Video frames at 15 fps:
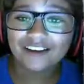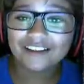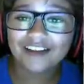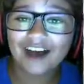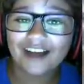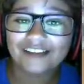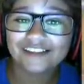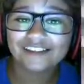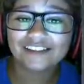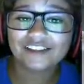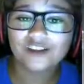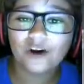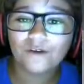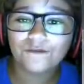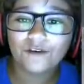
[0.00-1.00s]
Guys,
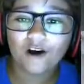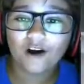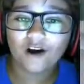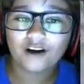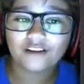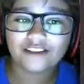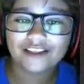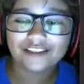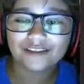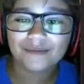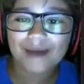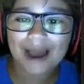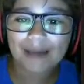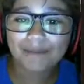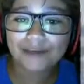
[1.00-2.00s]
so far, this
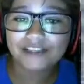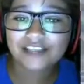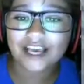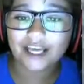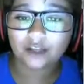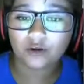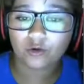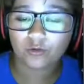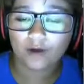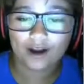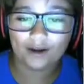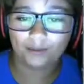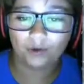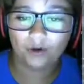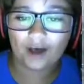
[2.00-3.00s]
map is
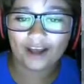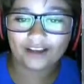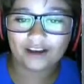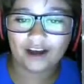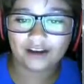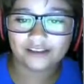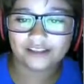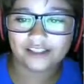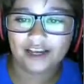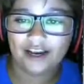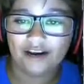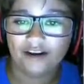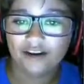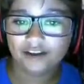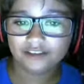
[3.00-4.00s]
incredible. I gotta
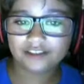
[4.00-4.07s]
say.